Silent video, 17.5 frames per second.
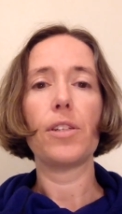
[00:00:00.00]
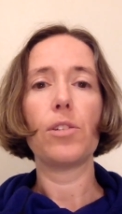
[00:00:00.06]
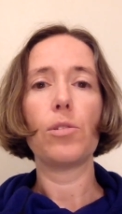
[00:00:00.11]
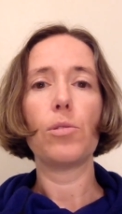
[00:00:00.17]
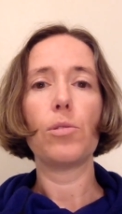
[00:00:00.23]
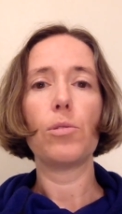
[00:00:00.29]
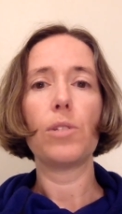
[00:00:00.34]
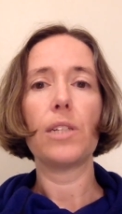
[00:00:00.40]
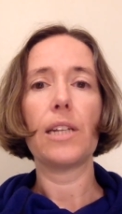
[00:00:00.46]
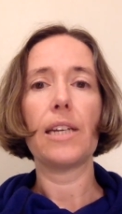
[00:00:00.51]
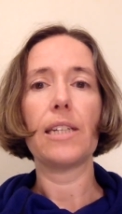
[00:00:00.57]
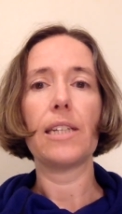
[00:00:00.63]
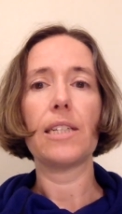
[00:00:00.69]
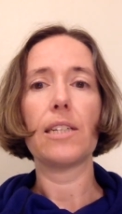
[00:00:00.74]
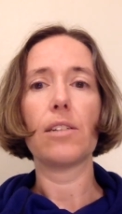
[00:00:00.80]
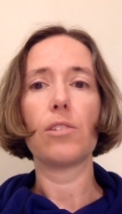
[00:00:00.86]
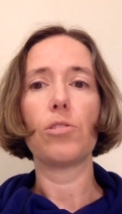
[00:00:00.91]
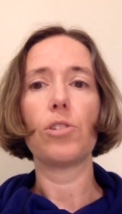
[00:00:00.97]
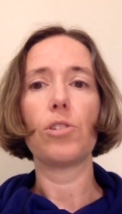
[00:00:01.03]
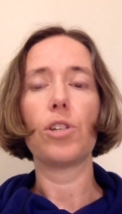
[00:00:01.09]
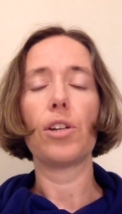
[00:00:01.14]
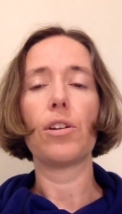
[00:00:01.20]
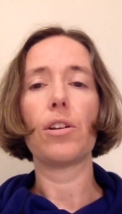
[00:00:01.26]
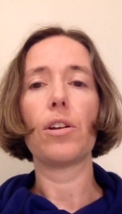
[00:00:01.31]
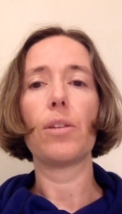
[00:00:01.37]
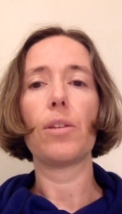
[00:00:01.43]
two state
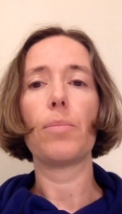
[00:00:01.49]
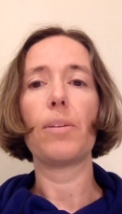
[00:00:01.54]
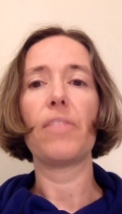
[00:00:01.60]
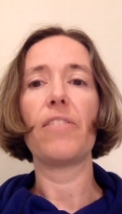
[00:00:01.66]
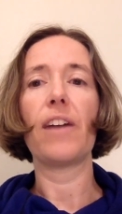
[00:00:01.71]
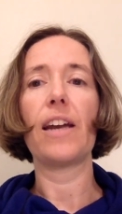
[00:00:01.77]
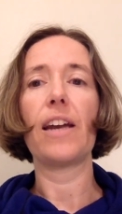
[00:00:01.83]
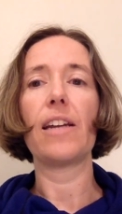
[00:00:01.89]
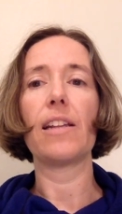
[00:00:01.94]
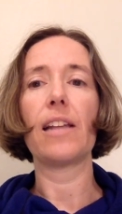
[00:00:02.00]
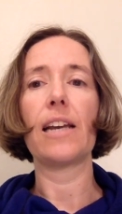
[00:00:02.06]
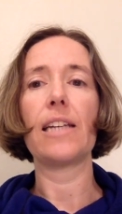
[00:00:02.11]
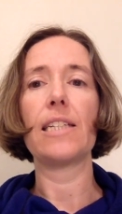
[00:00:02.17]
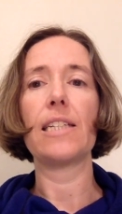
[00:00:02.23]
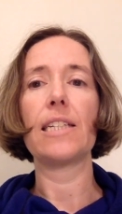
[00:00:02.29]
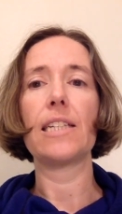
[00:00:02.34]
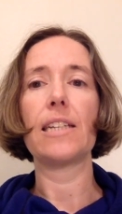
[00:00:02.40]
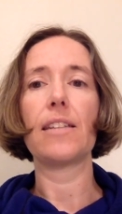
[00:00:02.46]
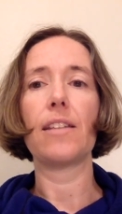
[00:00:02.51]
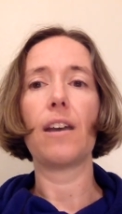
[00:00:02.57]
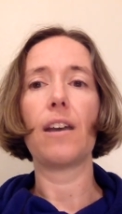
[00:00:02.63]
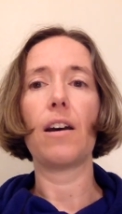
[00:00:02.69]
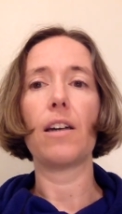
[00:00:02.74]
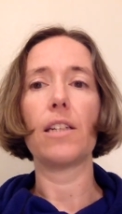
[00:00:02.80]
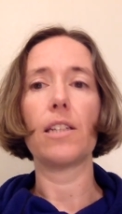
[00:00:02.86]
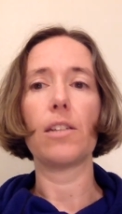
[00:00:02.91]
solution could be finalized in the
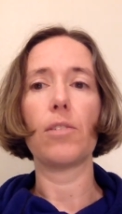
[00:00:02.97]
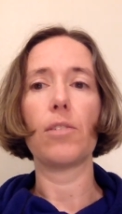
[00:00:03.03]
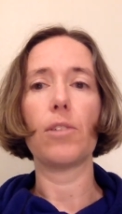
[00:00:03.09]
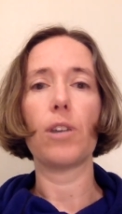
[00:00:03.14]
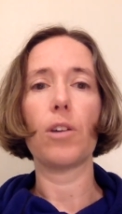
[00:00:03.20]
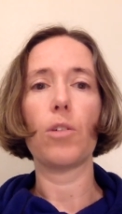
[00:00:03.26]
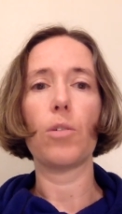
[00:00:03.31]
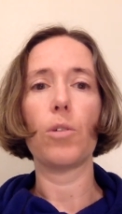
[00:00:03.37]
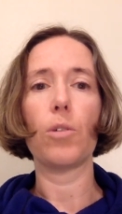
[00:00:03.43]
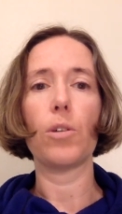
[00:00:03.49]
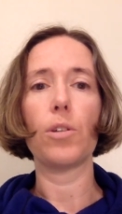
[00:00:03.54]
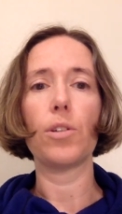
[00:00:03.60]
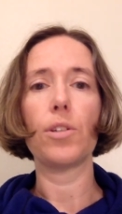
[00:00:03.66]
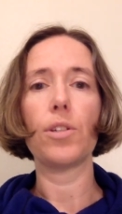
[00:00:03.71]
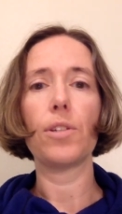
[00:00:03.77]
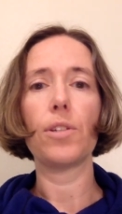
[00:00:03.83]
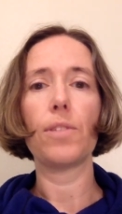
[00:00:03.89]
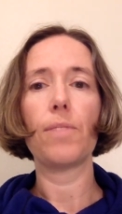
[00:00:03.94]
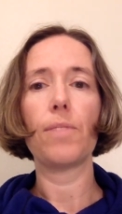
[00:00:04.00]
Oslo Accords.